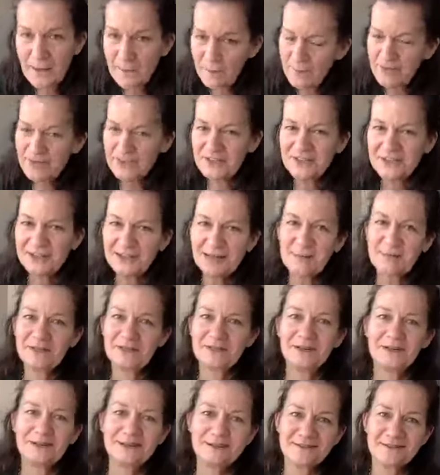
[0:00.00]
Mind you, I gotta be
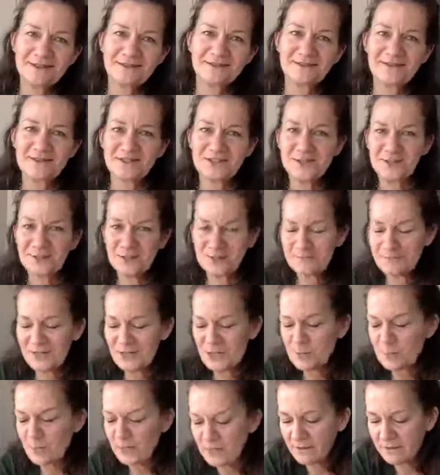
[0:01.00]
honest, I don't usually look
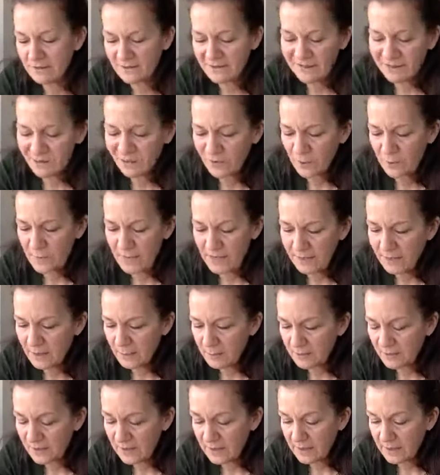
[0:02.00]
much better. I don't wear
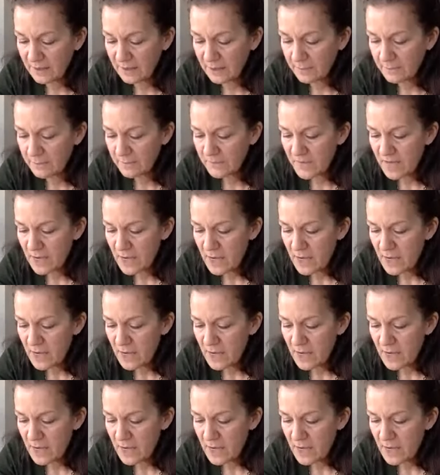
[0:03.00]
makeup or anything.